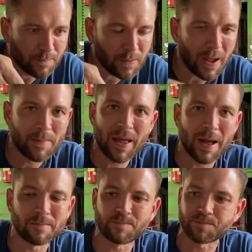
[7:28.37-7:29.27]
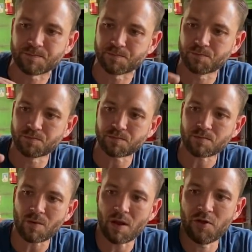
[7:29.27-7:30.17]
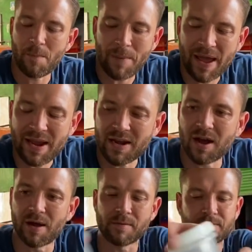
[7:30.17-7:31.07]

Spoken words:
and that the peanut